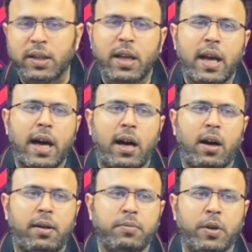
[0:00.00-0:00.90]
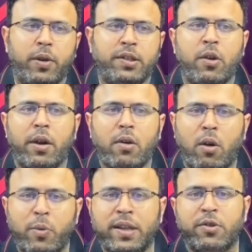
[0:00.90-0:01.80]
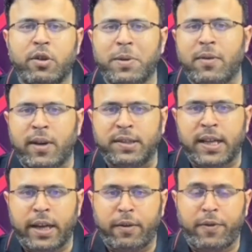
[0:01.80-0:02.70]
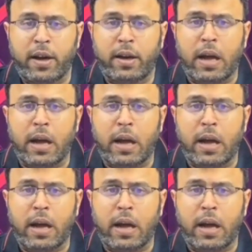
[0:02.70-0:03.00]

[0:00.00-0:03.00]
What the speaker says: It's not always going to be a one-sided affair.